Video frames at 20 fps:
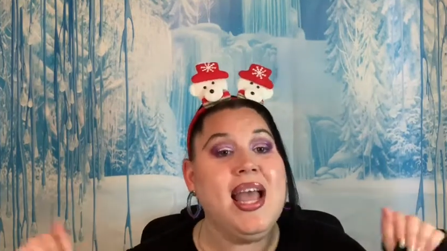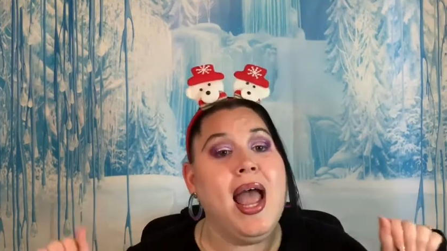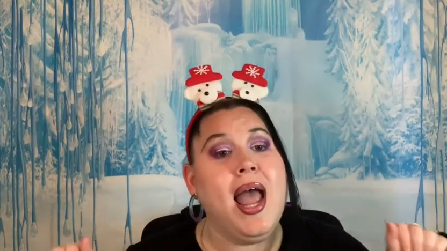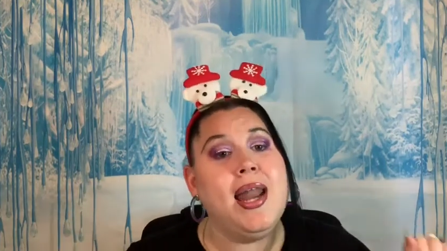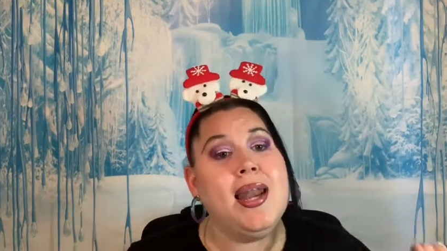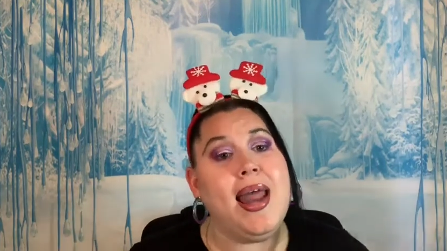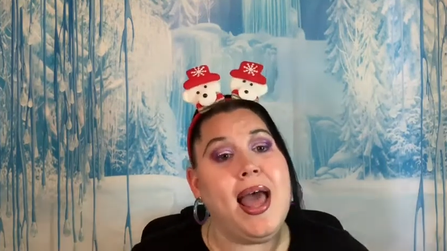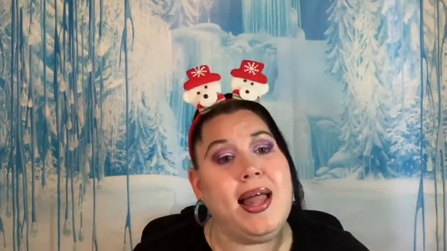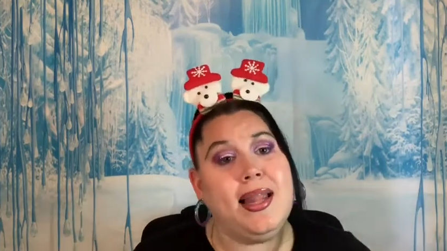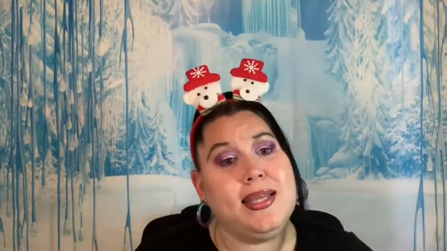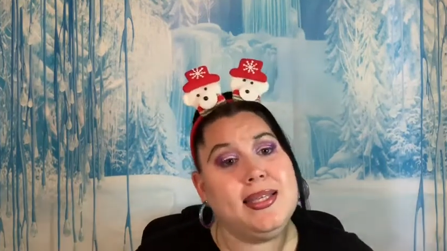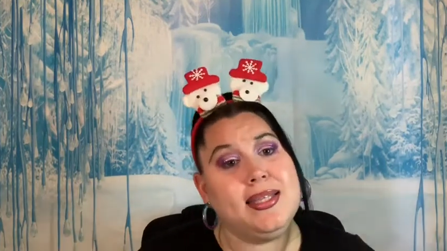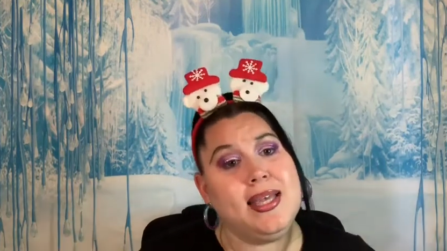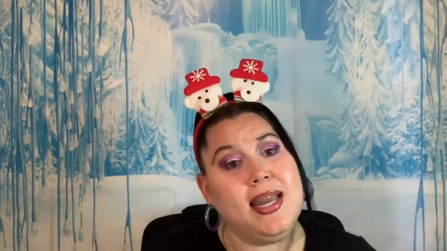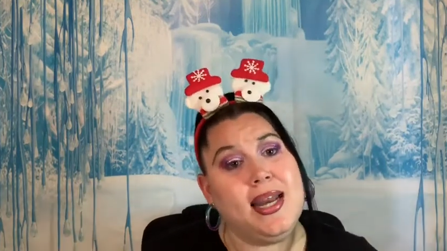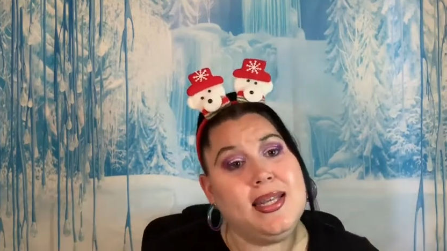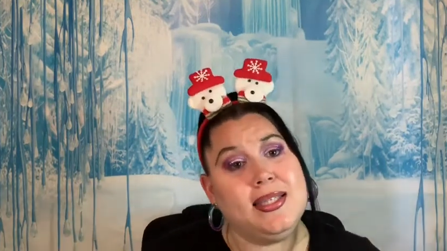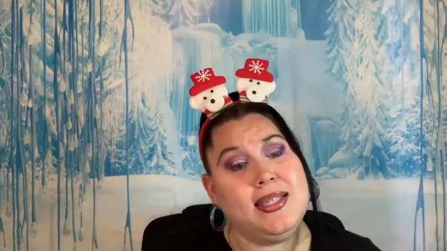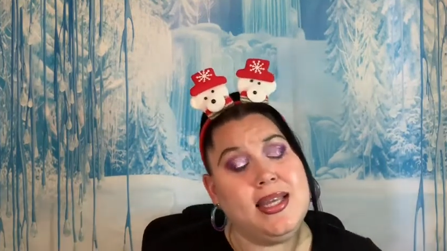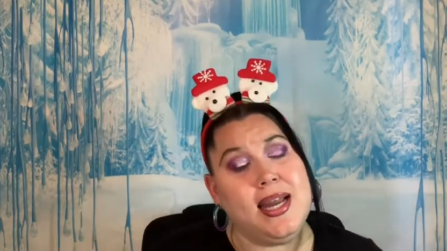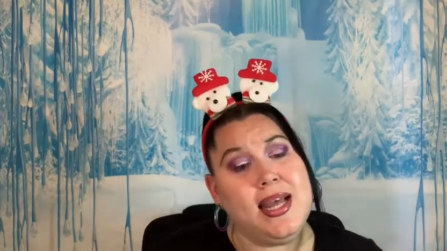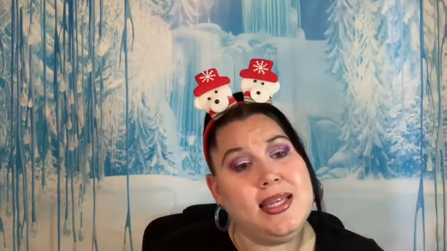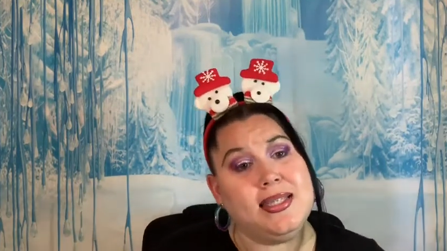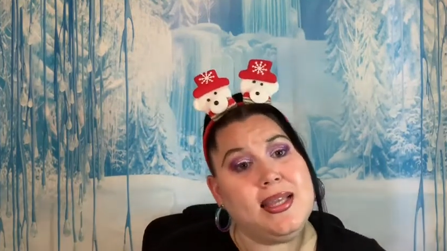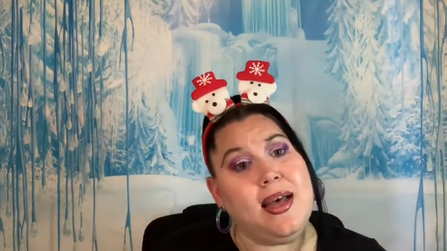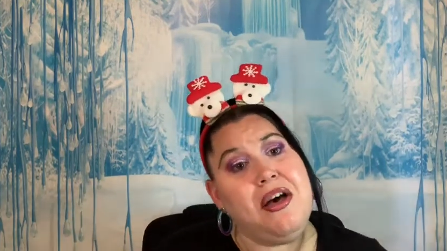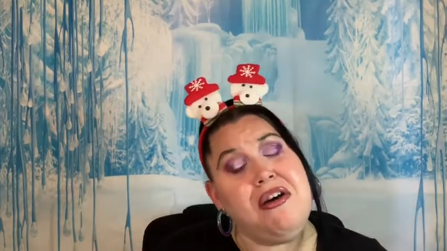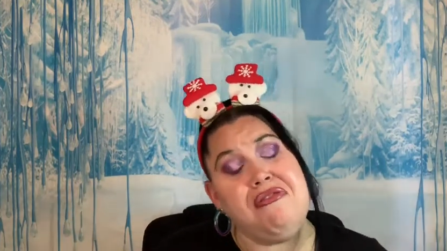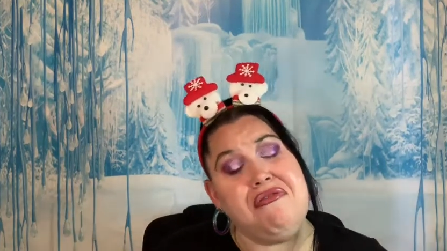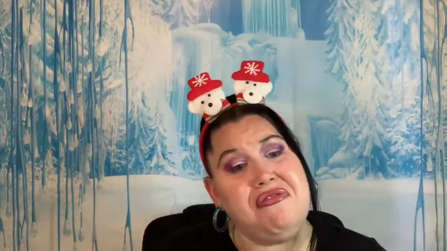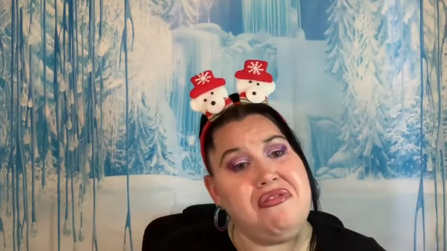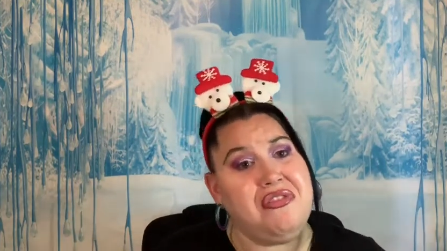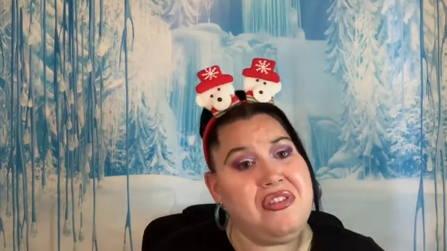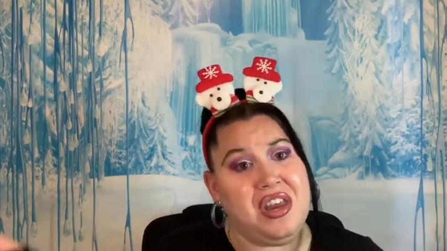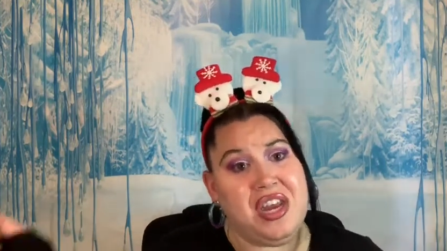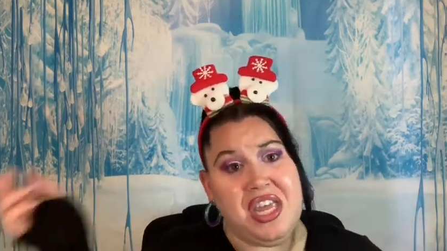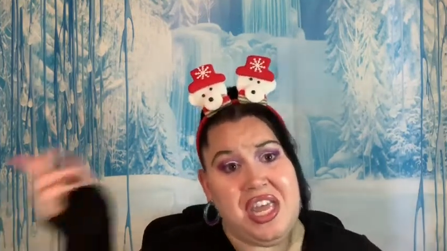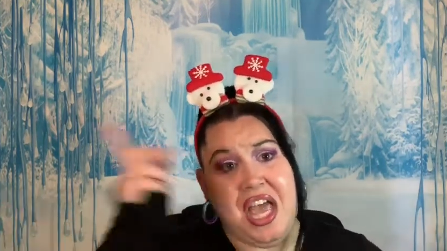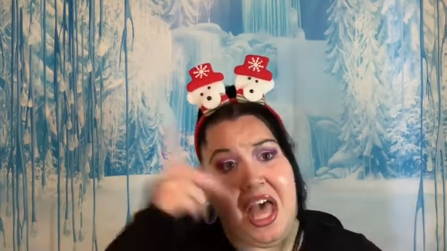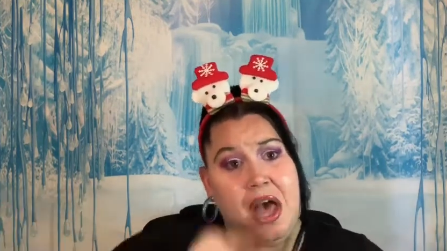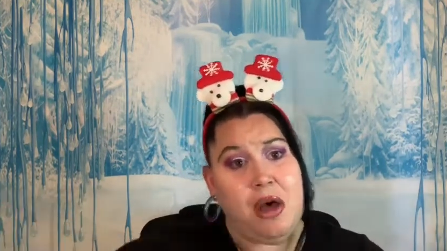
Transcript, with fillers: Now let's get into this uh, video.